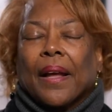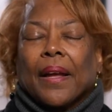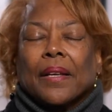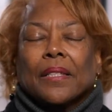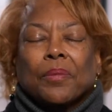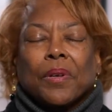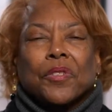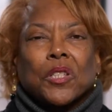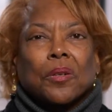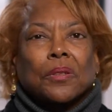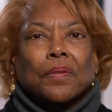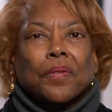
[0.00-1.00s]
is that we've
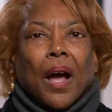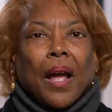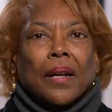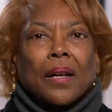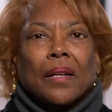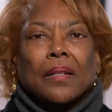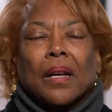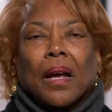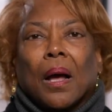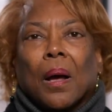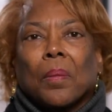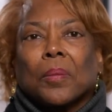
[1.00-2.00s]
so divided
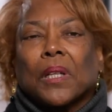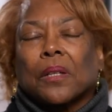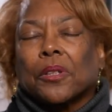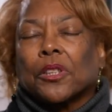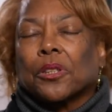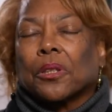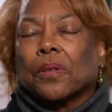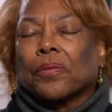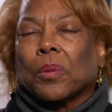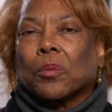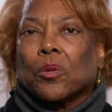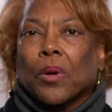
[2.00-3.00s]
um, literature
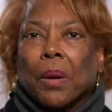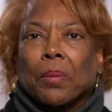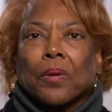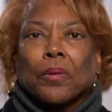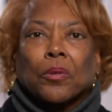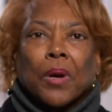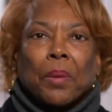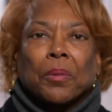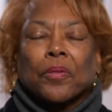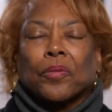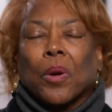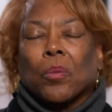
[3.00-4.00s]
from grammar, grammar
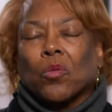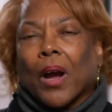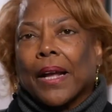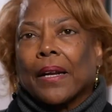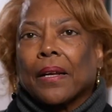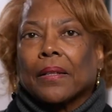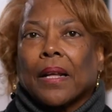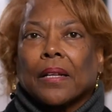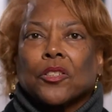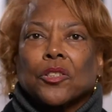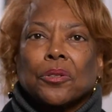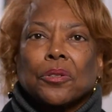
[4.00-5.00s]
from writing, that
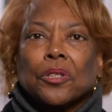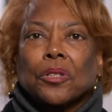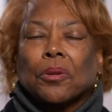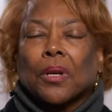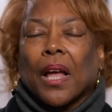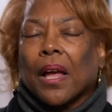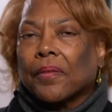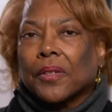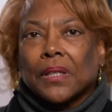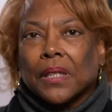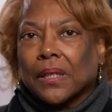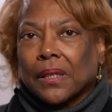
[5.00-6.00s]
students don't ever
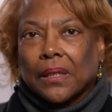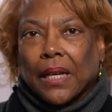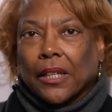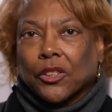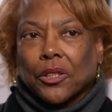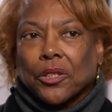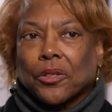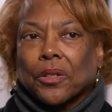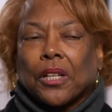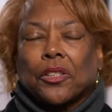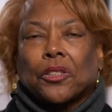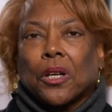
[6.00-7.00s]
see the connection. So
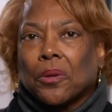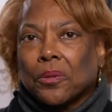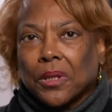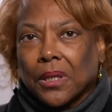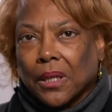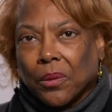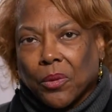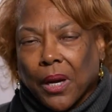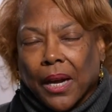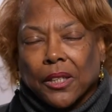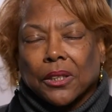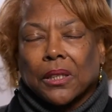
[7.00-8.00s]
they don't see that we're
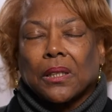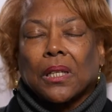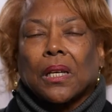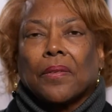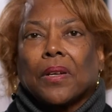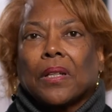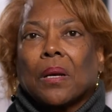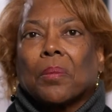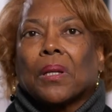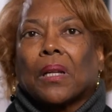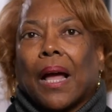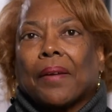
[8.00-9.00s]
actually giving them a
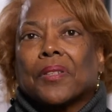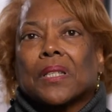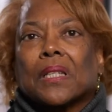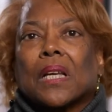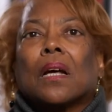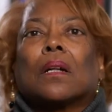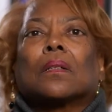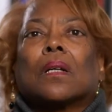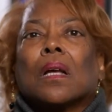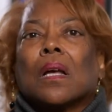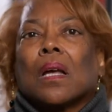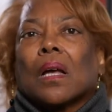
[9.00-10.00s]
life skill.
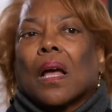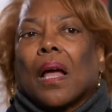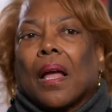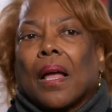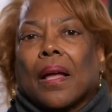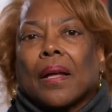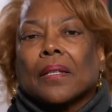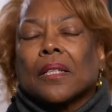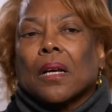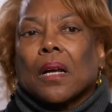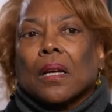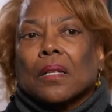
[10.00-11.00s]
And
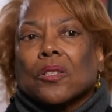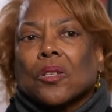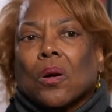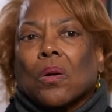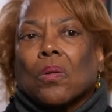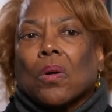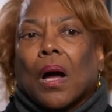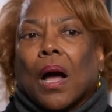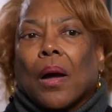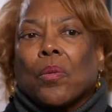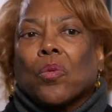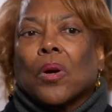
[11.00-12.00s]
so
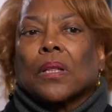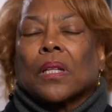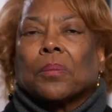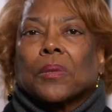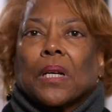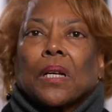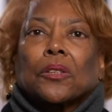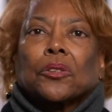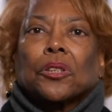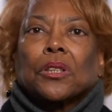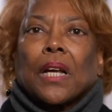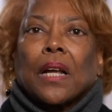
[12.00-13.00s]
I want them to
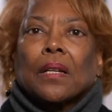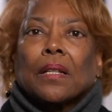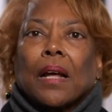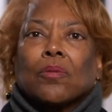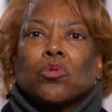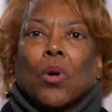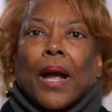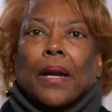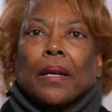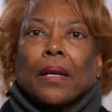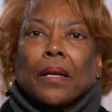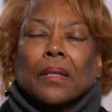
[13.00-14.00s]
understand that
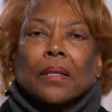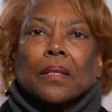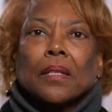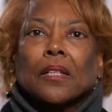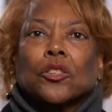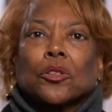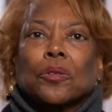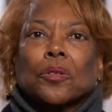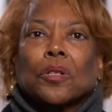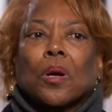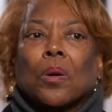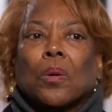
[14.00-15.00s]
writing is essential.
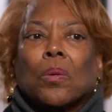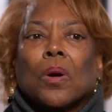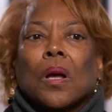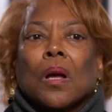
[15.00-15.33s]
So